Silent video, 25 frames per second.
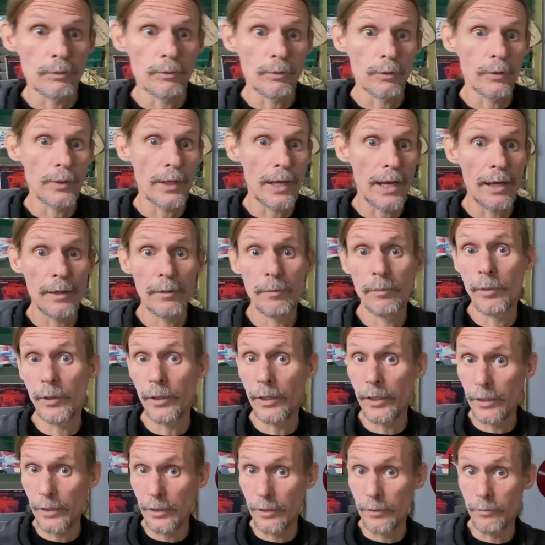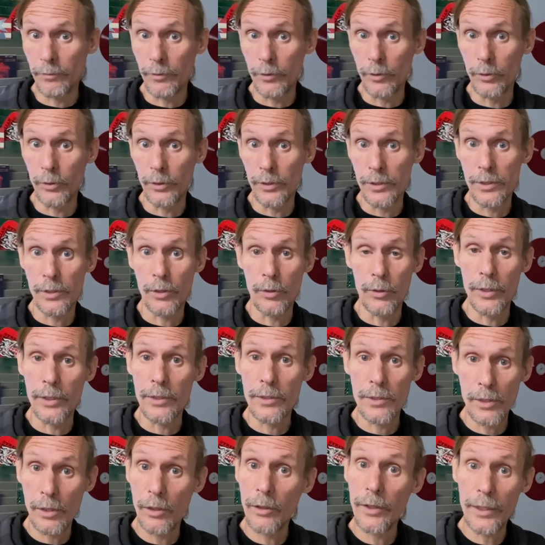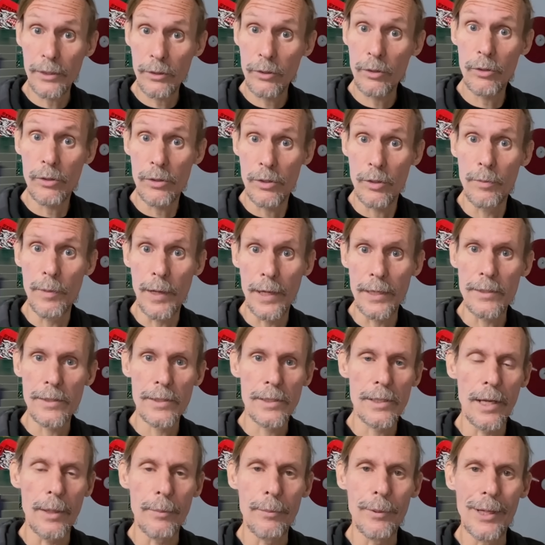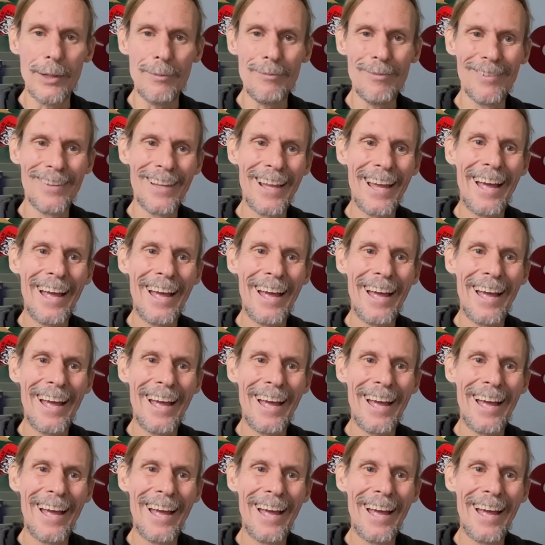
for that, but if you're a serious collector, you might step up.